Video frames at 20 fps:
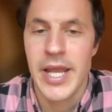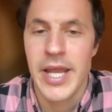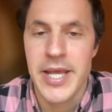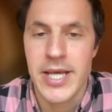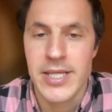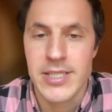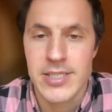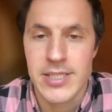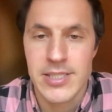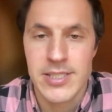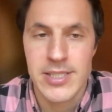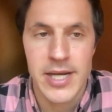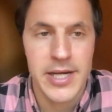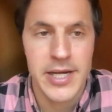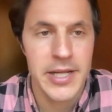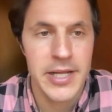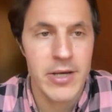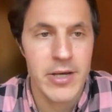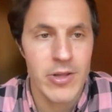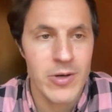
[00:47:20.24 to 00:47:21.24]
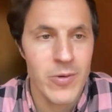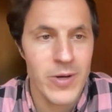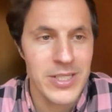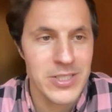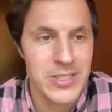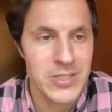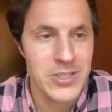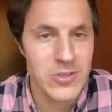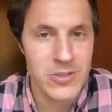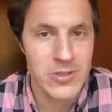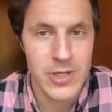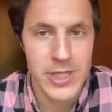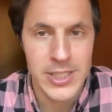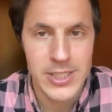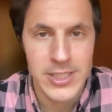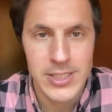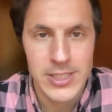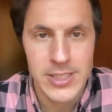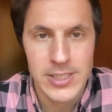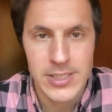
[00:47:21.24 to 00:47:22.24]
And yes, is there any other question,
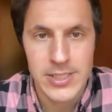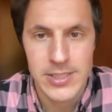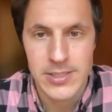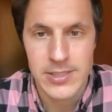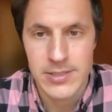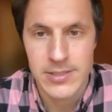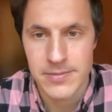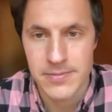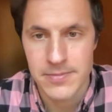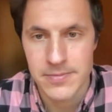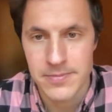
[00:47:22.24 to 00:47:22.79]
Grace?